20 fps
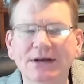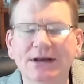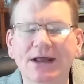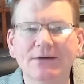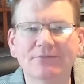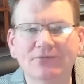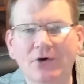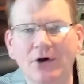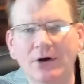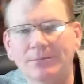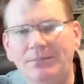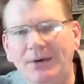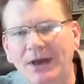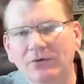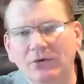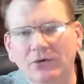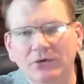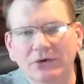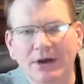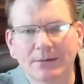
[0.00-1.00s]
Non-farm
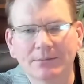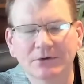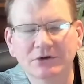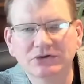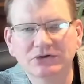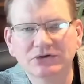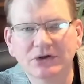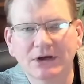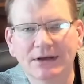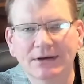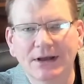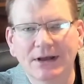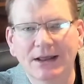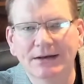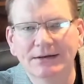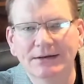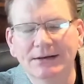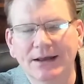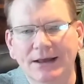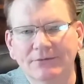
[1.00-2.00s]
payroll numbers on, on,